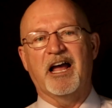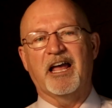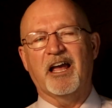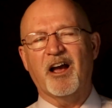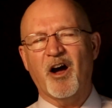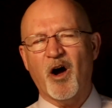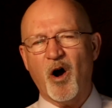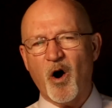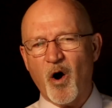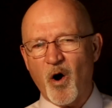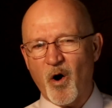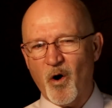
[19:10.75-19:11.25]

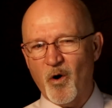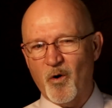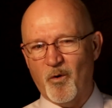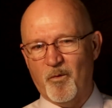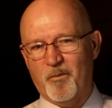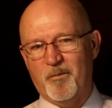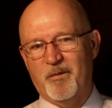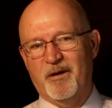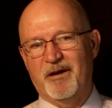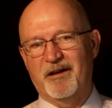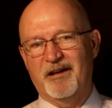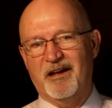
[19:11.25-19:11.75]
I
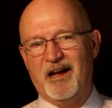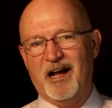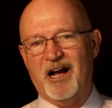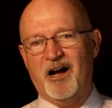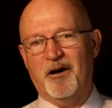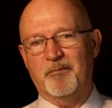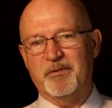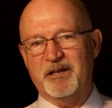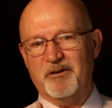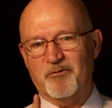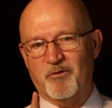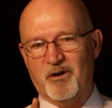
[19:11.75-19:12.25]
hope
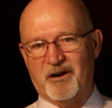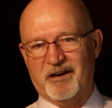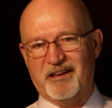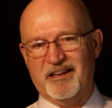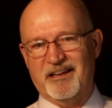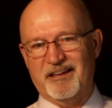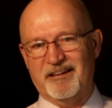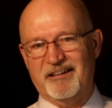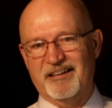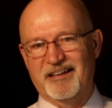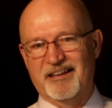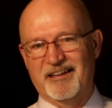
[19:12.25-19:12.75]
I'll be
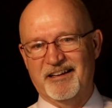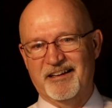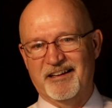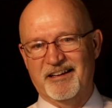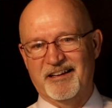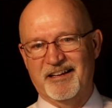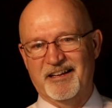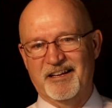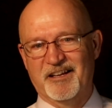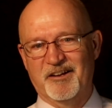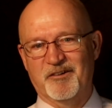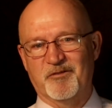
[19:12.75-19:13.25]
working
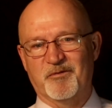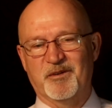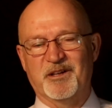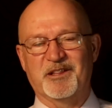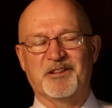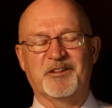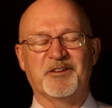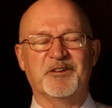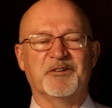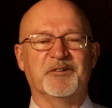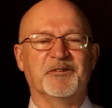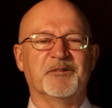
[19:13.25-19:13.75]

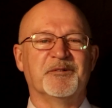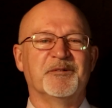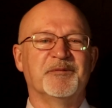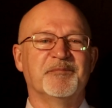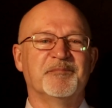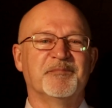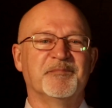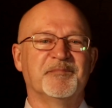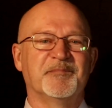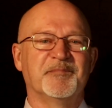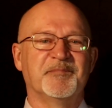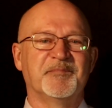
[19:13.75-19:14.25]
with
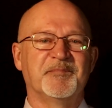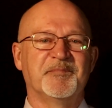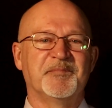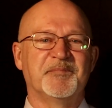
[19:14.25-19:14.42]
you.